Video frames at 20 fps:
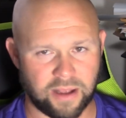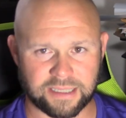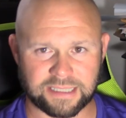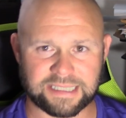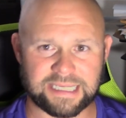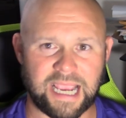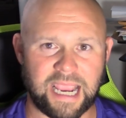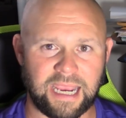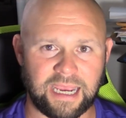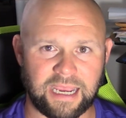
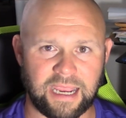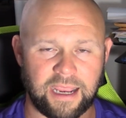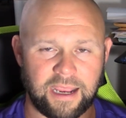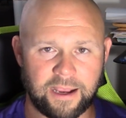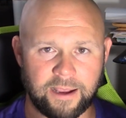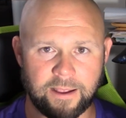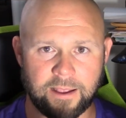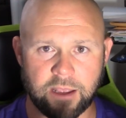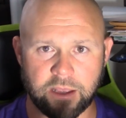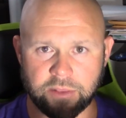
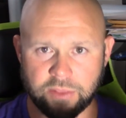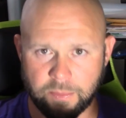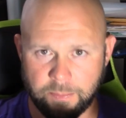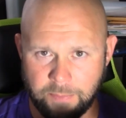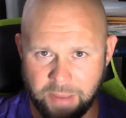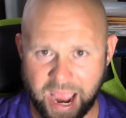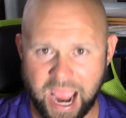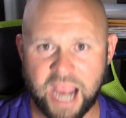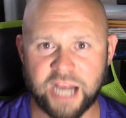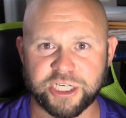taking the
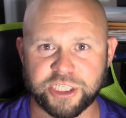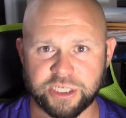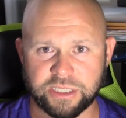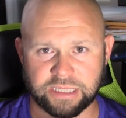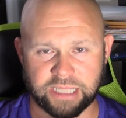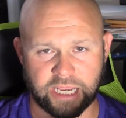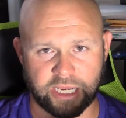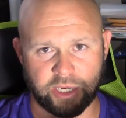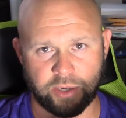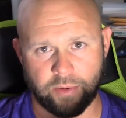passion
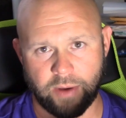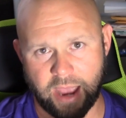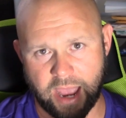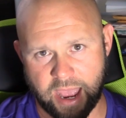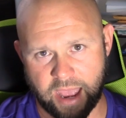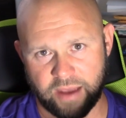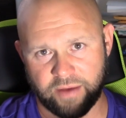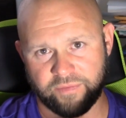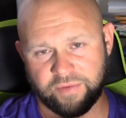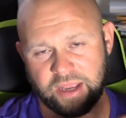that you
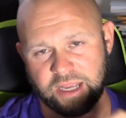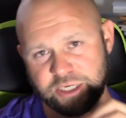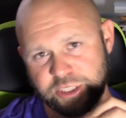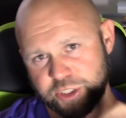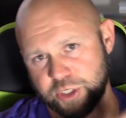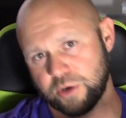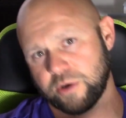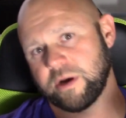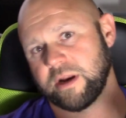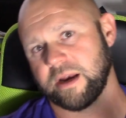have and
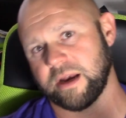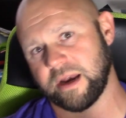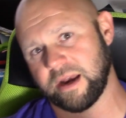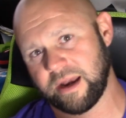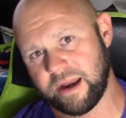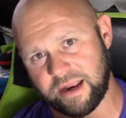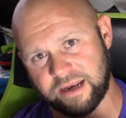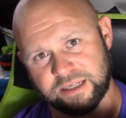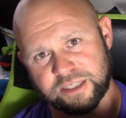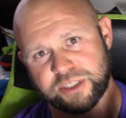turning it
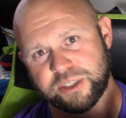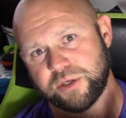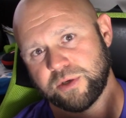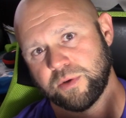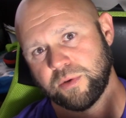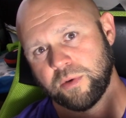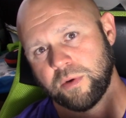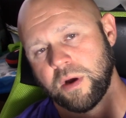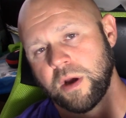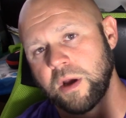
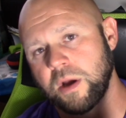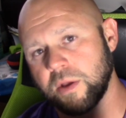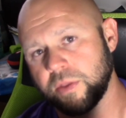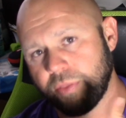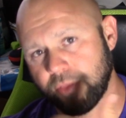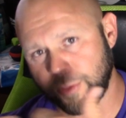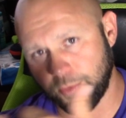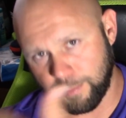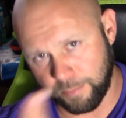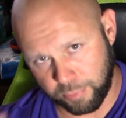into
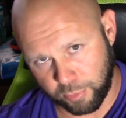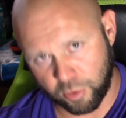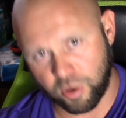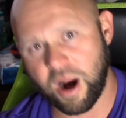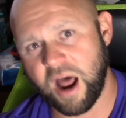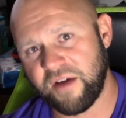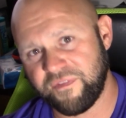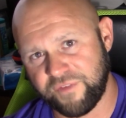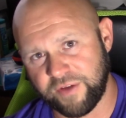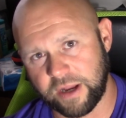the
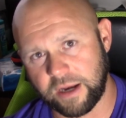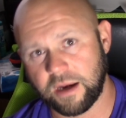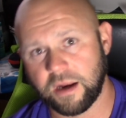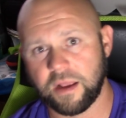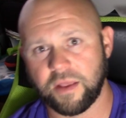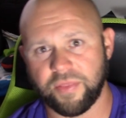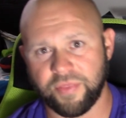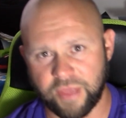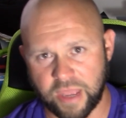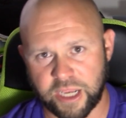profit
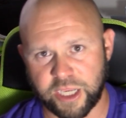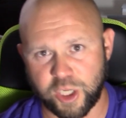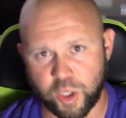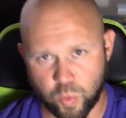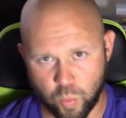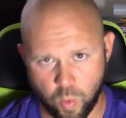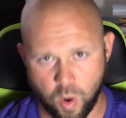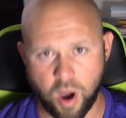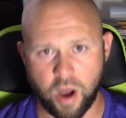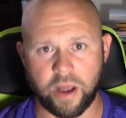that you
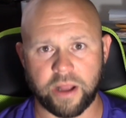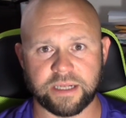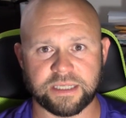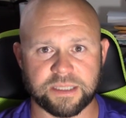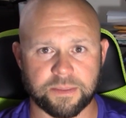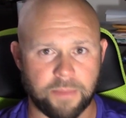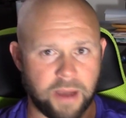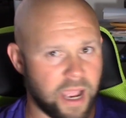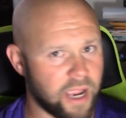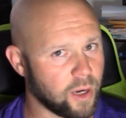want
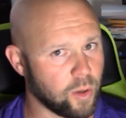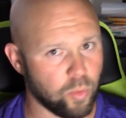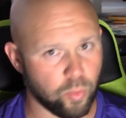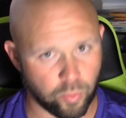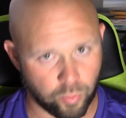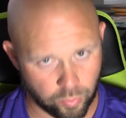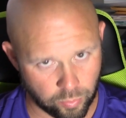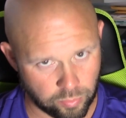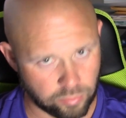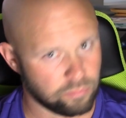to buy
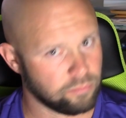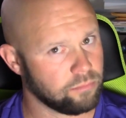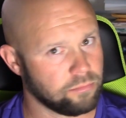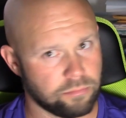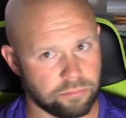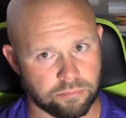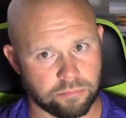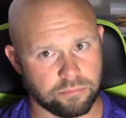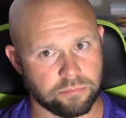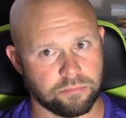cool
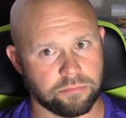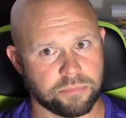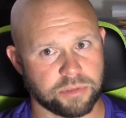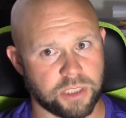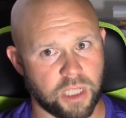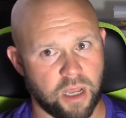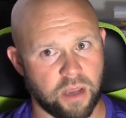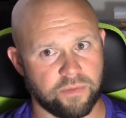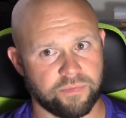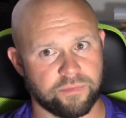
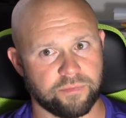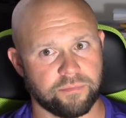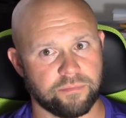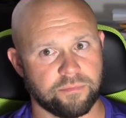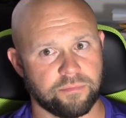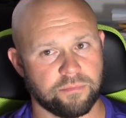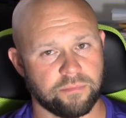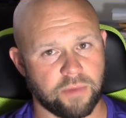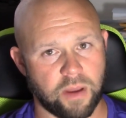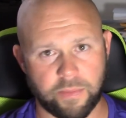stuff.
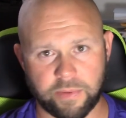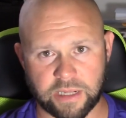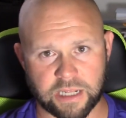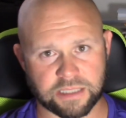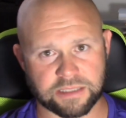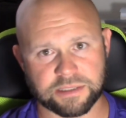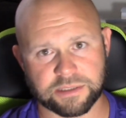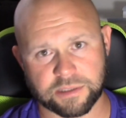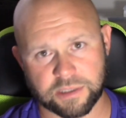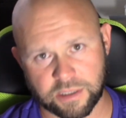I mean,
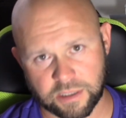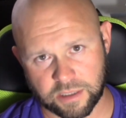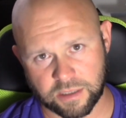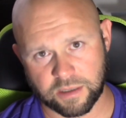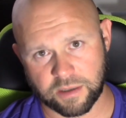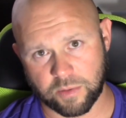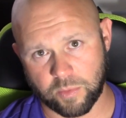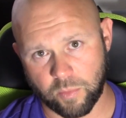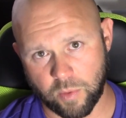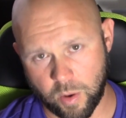that's
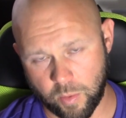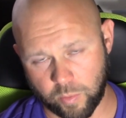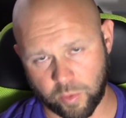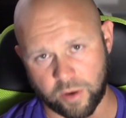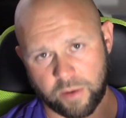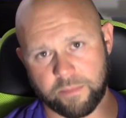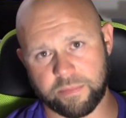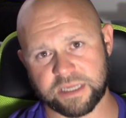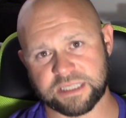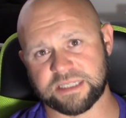what
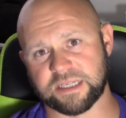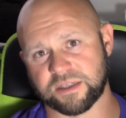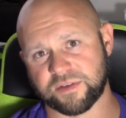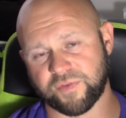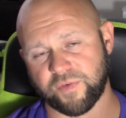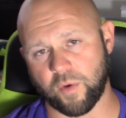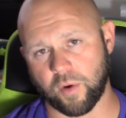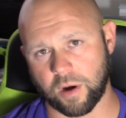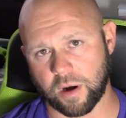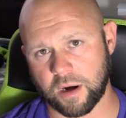we're in business
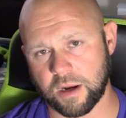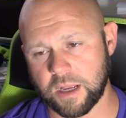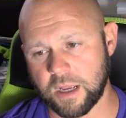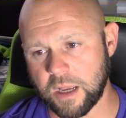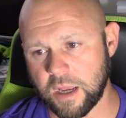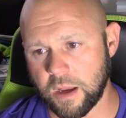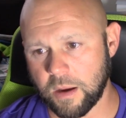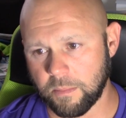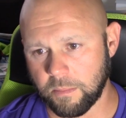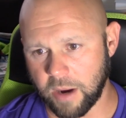for.
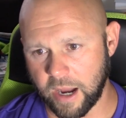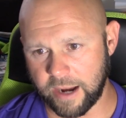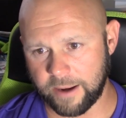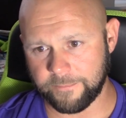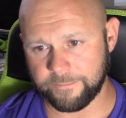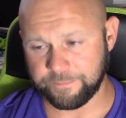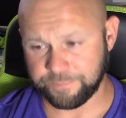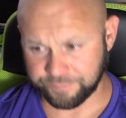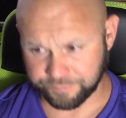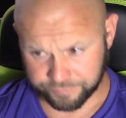
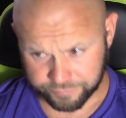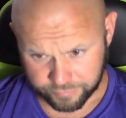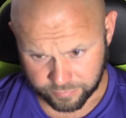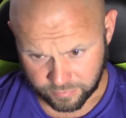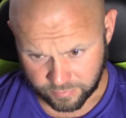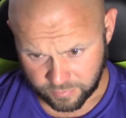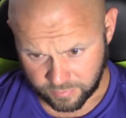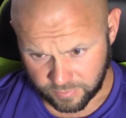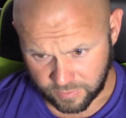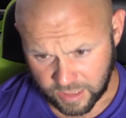But
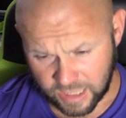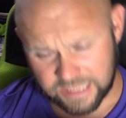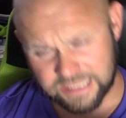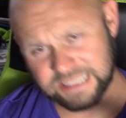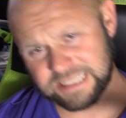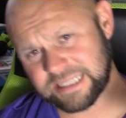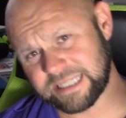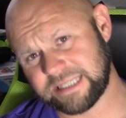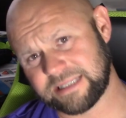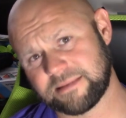
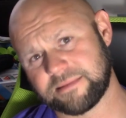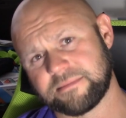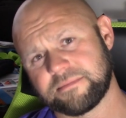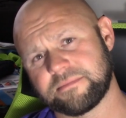just